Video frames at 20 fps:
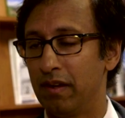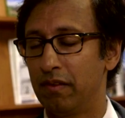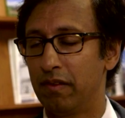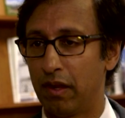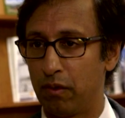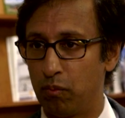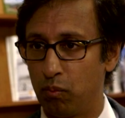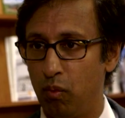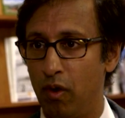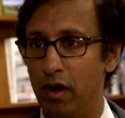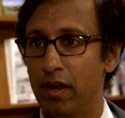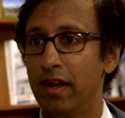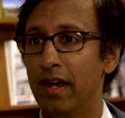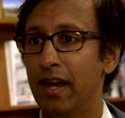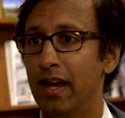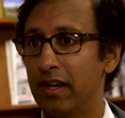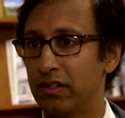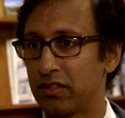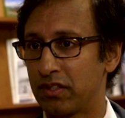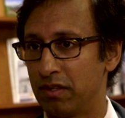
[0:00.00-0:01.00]
that one
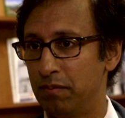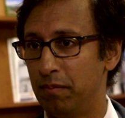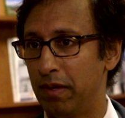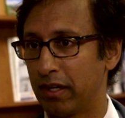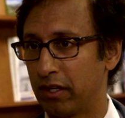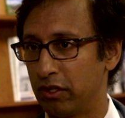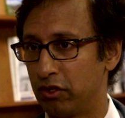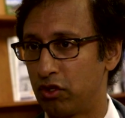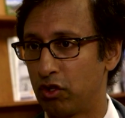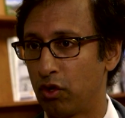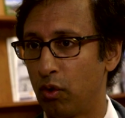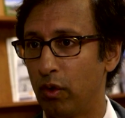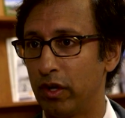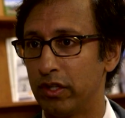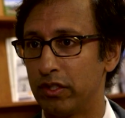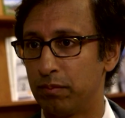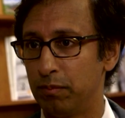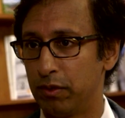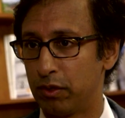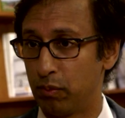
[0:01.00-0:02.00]
has to make a
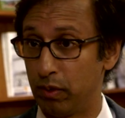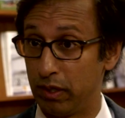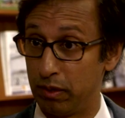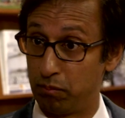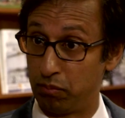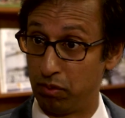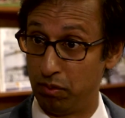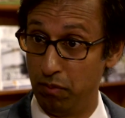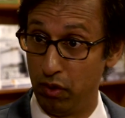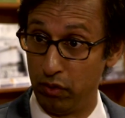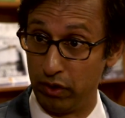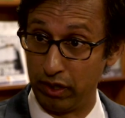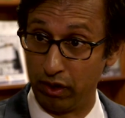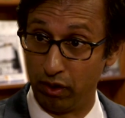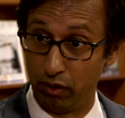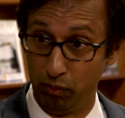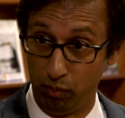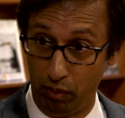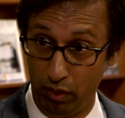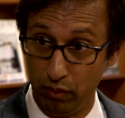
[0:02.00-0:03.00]
choice between promoting
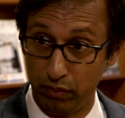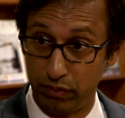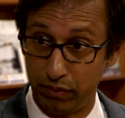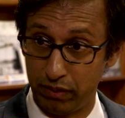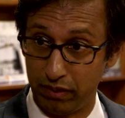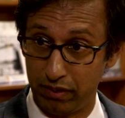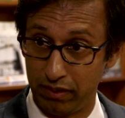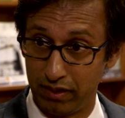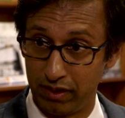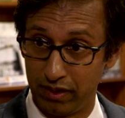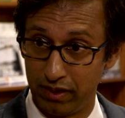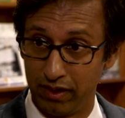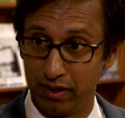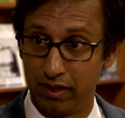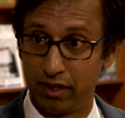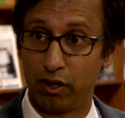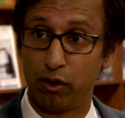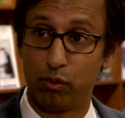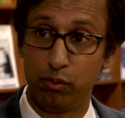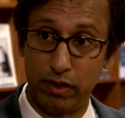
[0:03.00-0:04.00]
growth,
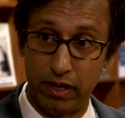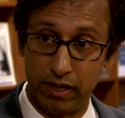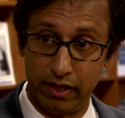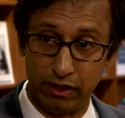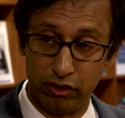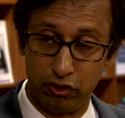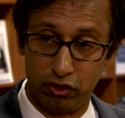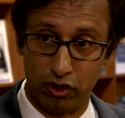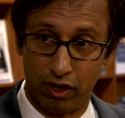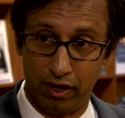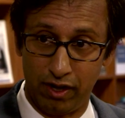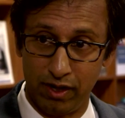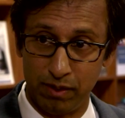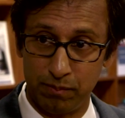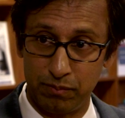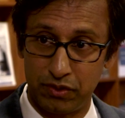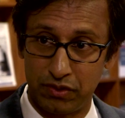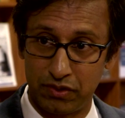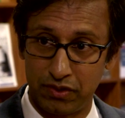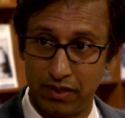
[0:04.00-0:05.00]
creating
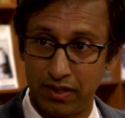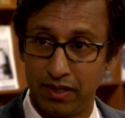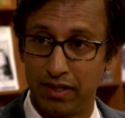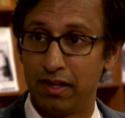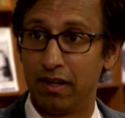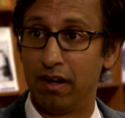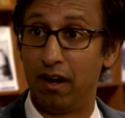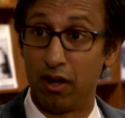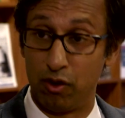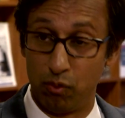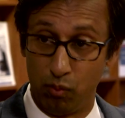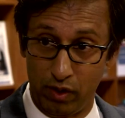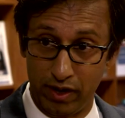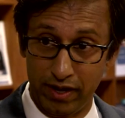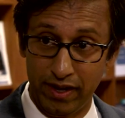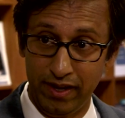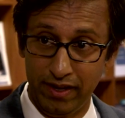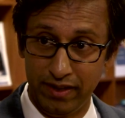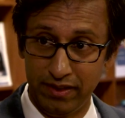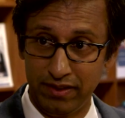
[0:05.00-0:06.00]
jobs on
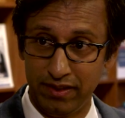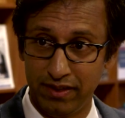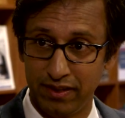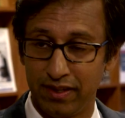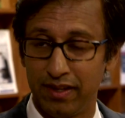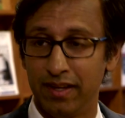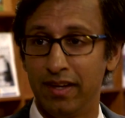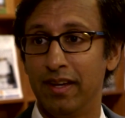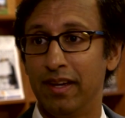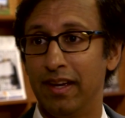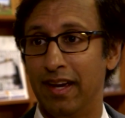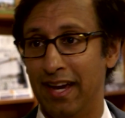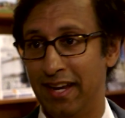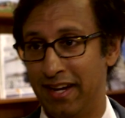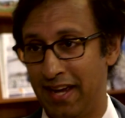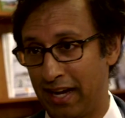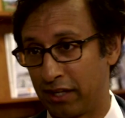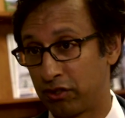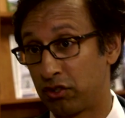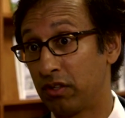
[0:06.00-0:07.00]
one hand,
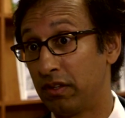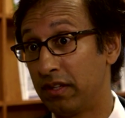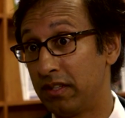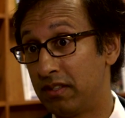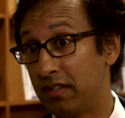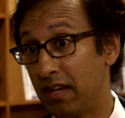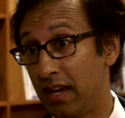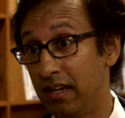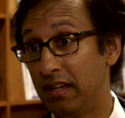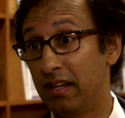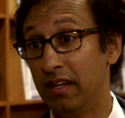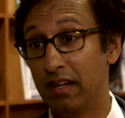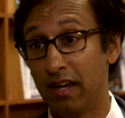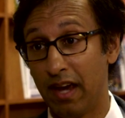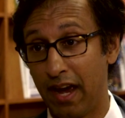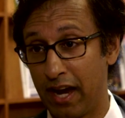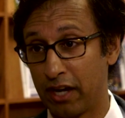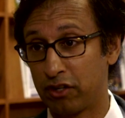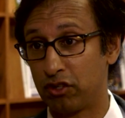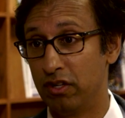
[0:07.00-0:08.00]
and actually
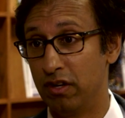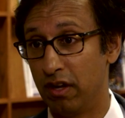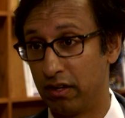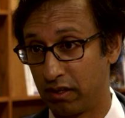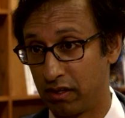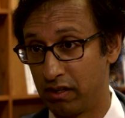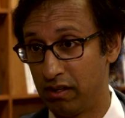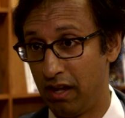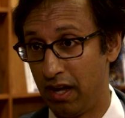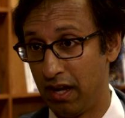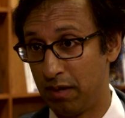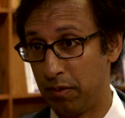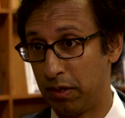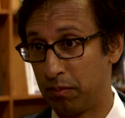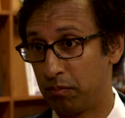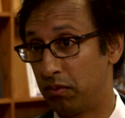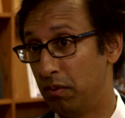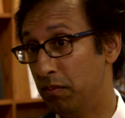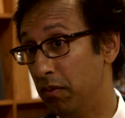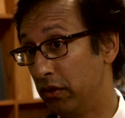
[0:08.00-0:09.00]
taking action on
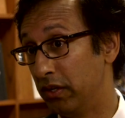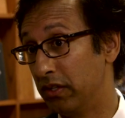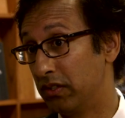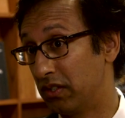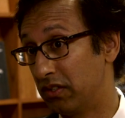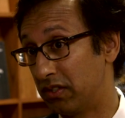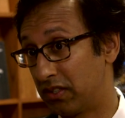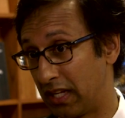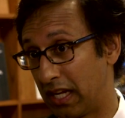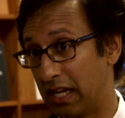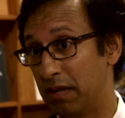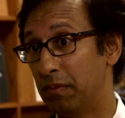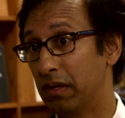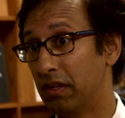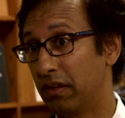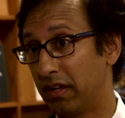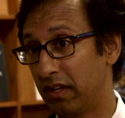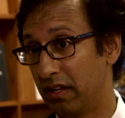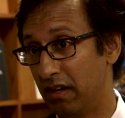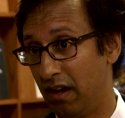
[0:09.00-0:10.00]
climate, promoting
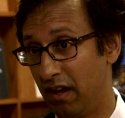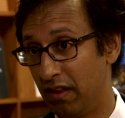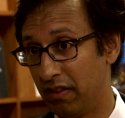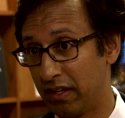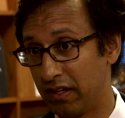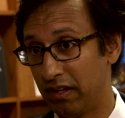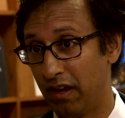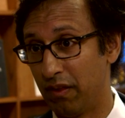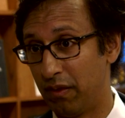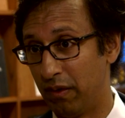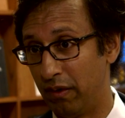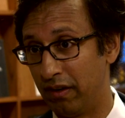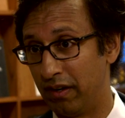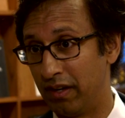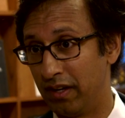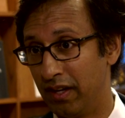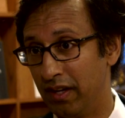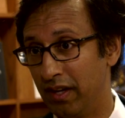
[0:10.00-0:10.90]
sustainability on the other.